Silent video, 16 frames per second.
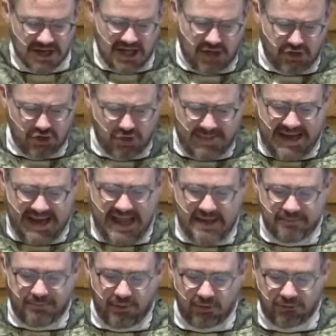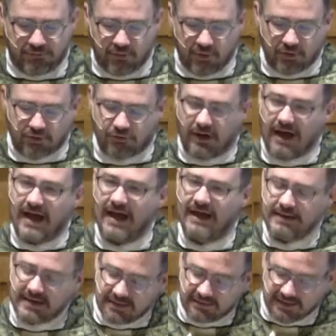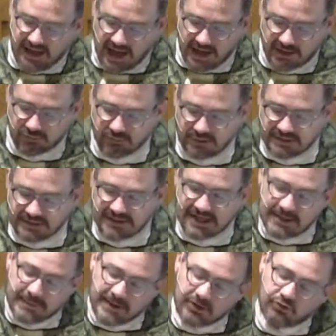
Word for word: human impulse for a shrine, and God is redeeming,